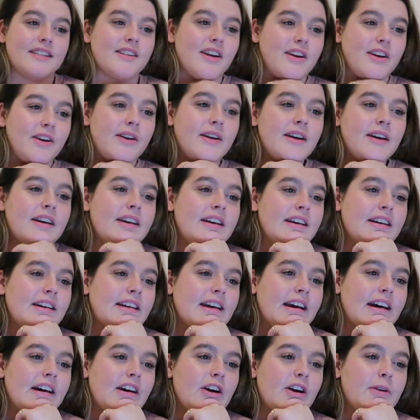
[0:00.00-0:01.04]
So
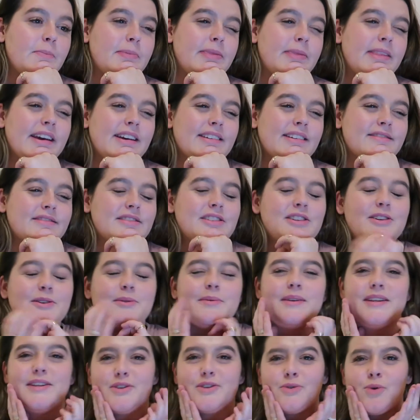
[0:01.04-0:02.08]
yeah, I hope that
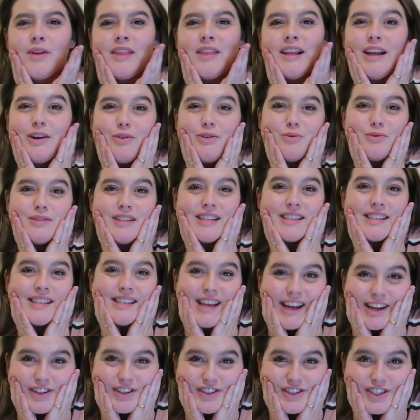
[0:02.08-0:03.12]
you enjoy the little
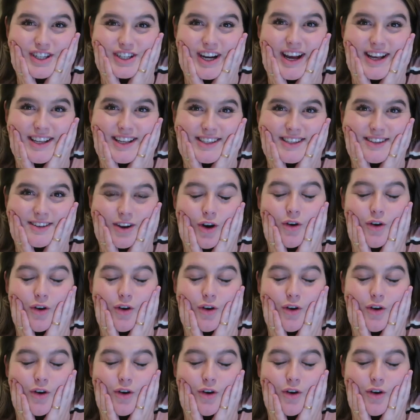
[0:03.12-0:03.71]
dissertation chats.